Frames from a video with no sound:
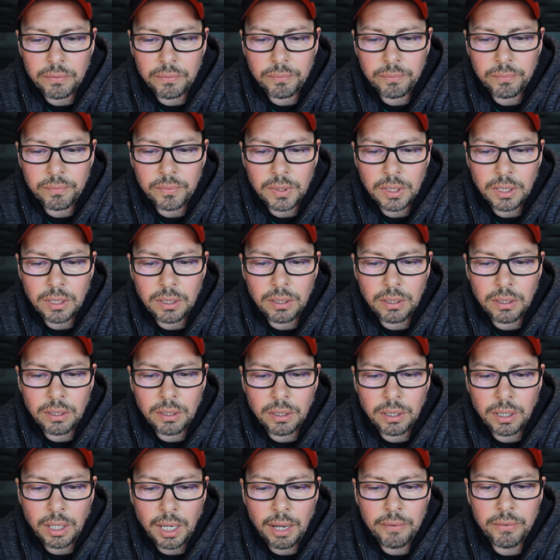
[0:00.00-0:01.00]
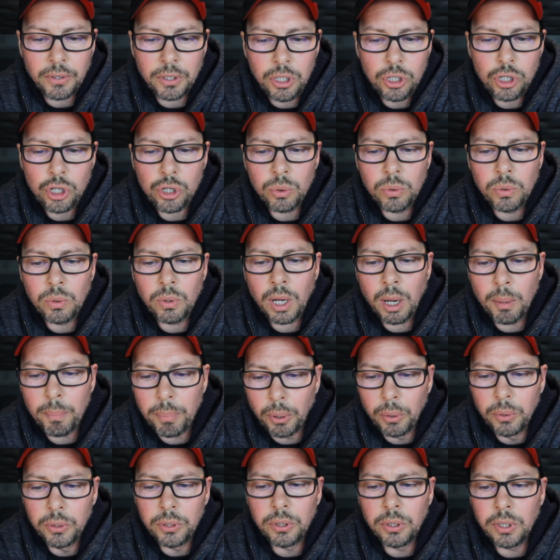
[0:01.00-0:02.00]
have an issue
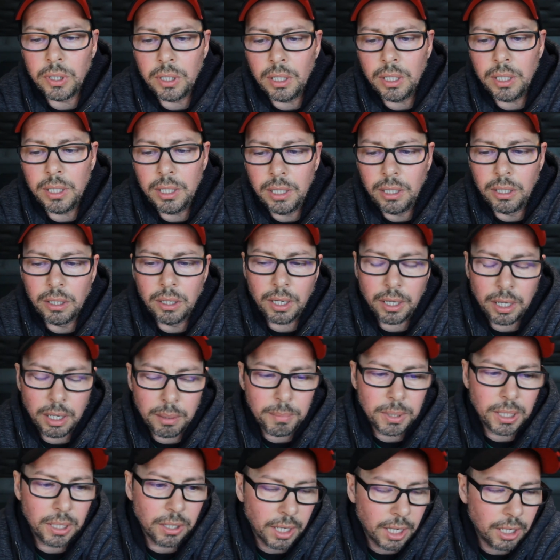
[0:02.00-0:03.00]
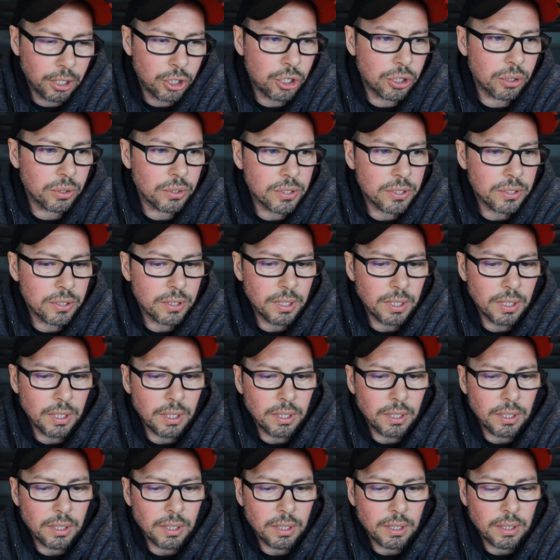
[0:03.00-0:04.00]
about the illegal immigrations
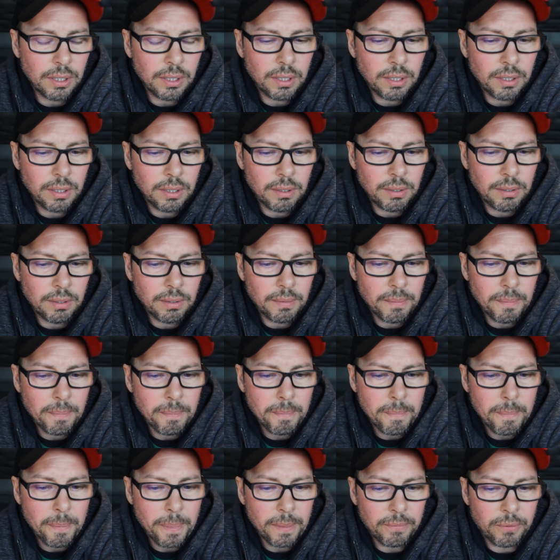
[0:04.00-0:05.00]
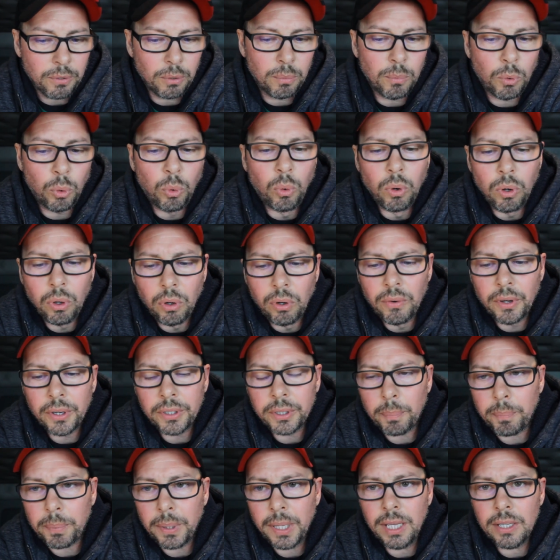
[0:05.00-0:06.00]
from all
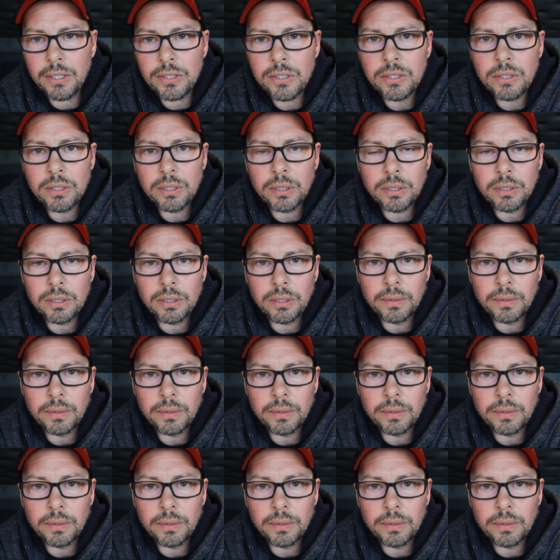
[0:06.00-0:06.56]
over the place,